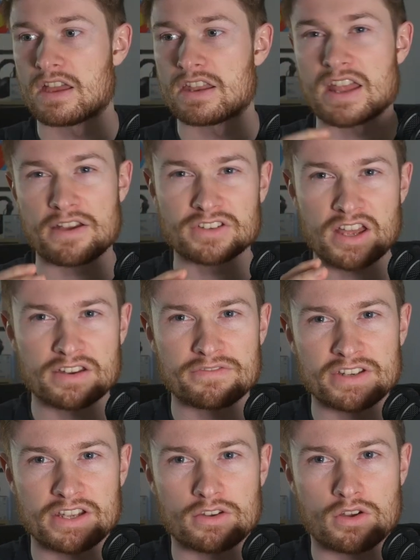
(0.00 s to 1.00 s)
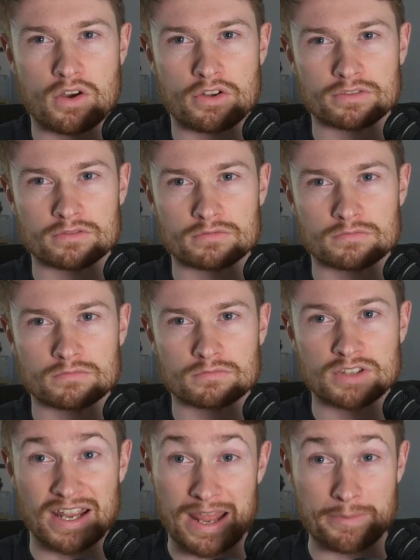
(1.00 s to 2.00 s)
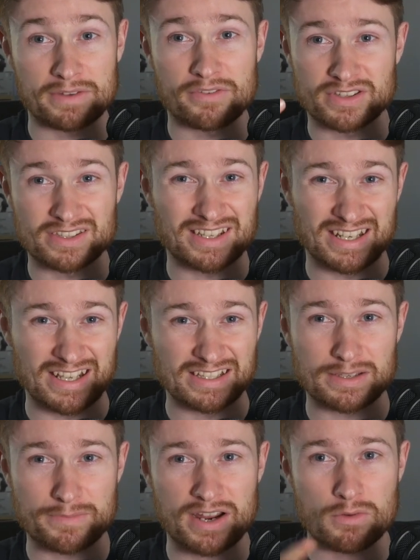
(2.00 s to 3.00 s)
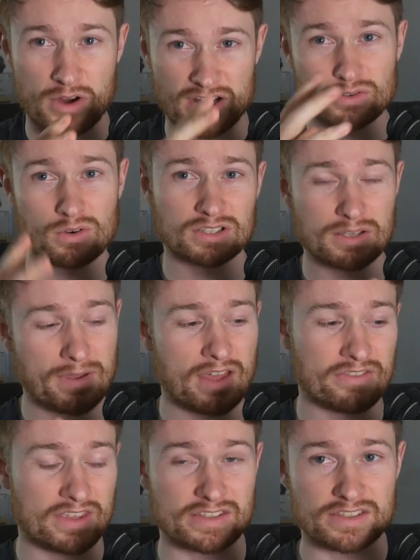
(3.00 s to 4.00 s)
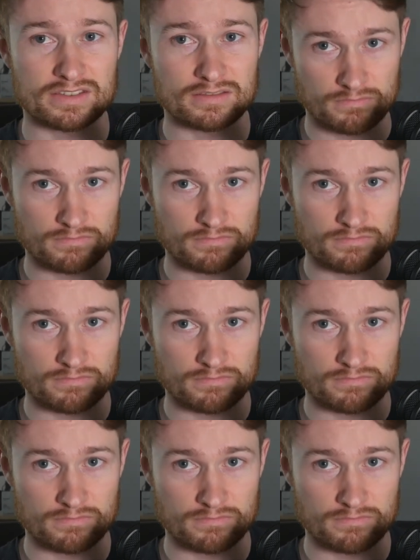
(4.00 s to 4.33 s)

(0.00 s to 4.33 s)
Now, I've done a video on dynamic versus condenser mic where I talked about this,